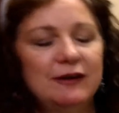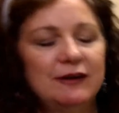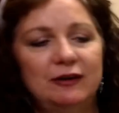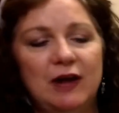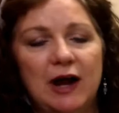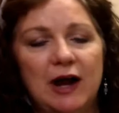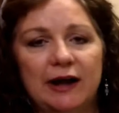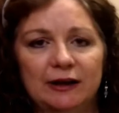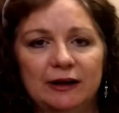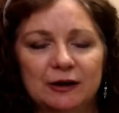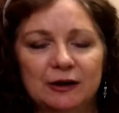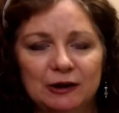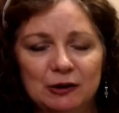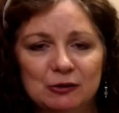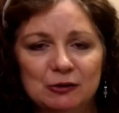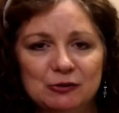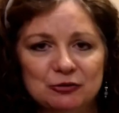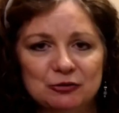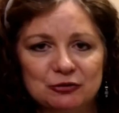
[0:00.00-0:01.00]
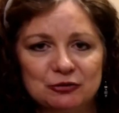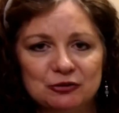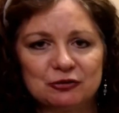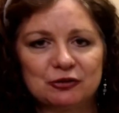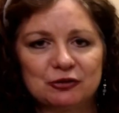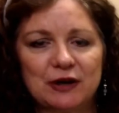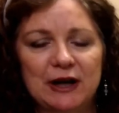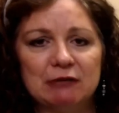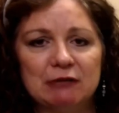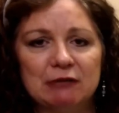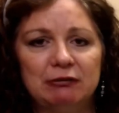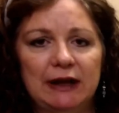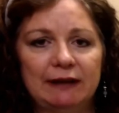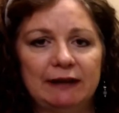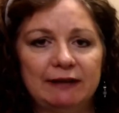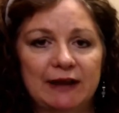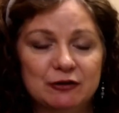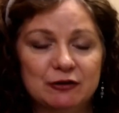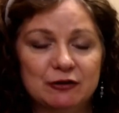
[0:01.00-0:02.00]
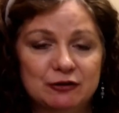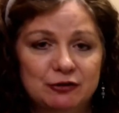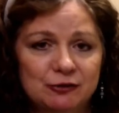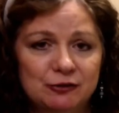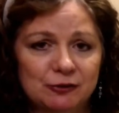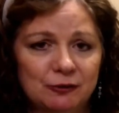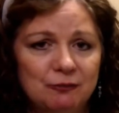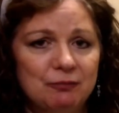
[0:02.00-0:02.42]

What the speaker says: Dyeing clothes is kind of like that too.